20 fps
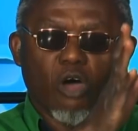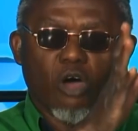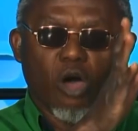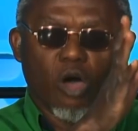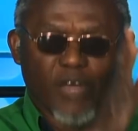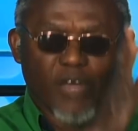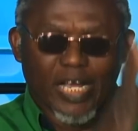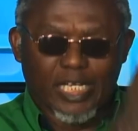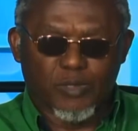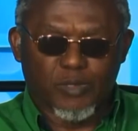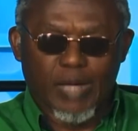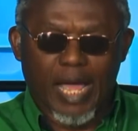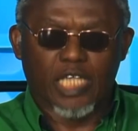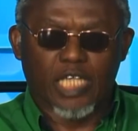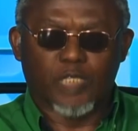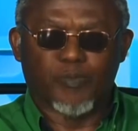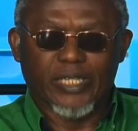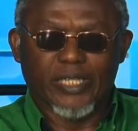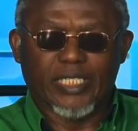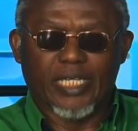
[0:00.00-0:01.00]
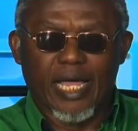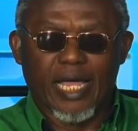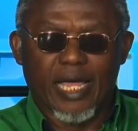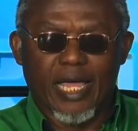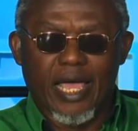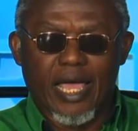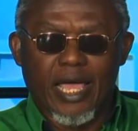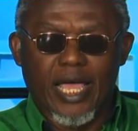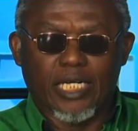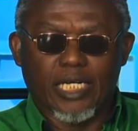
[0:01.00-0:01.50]
of ex export, uh,
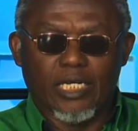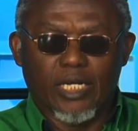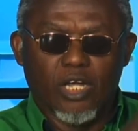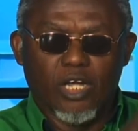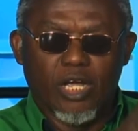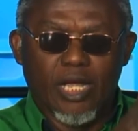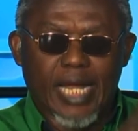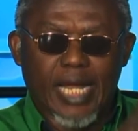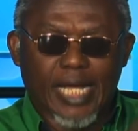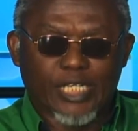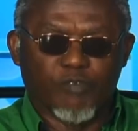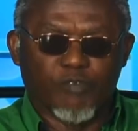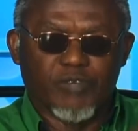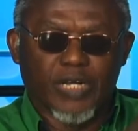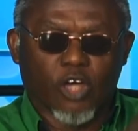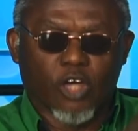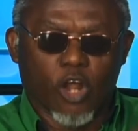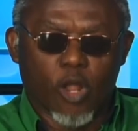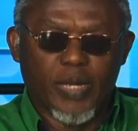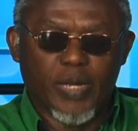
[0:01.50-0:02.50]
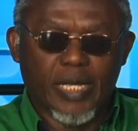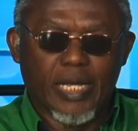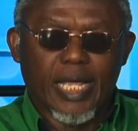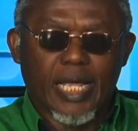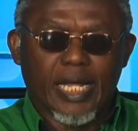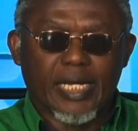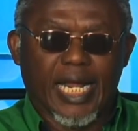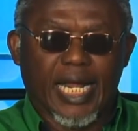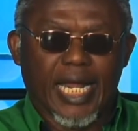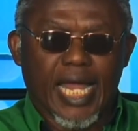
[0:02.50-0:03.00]
uh, the areas of the economy
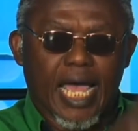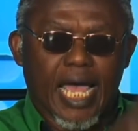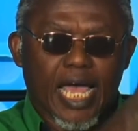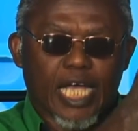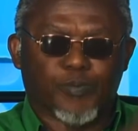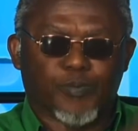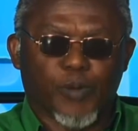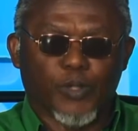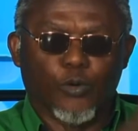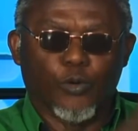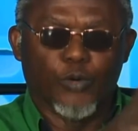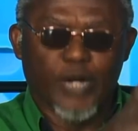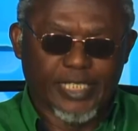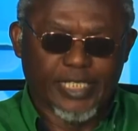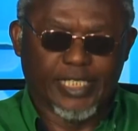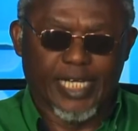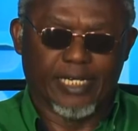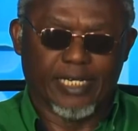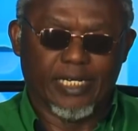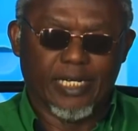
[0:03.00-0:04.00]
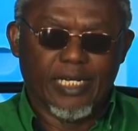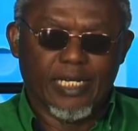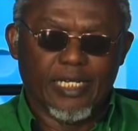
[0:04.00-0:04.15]
that are export oriented?